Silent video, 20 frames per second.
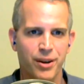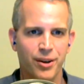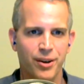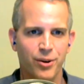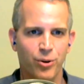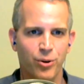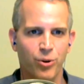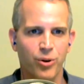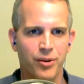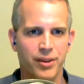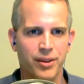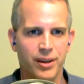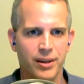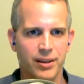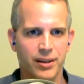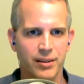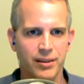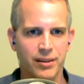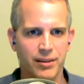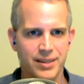or
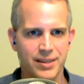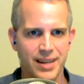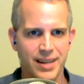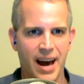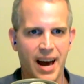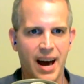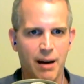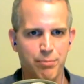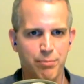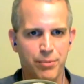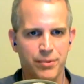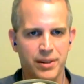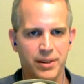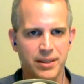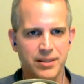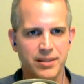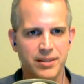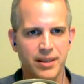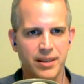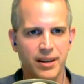the tap
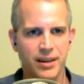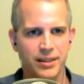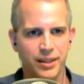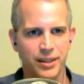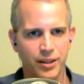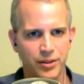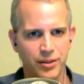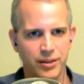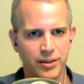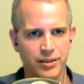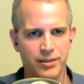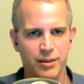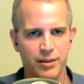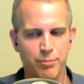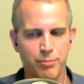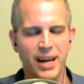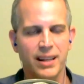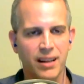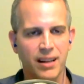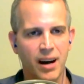that's the
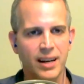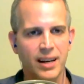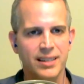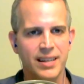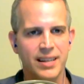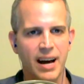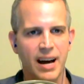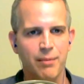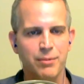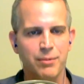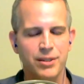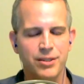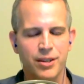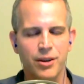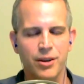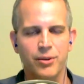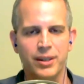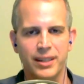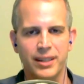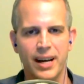mainline tap that's
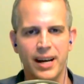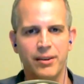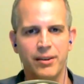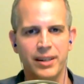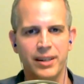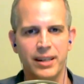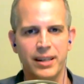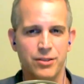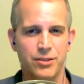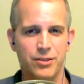going down in.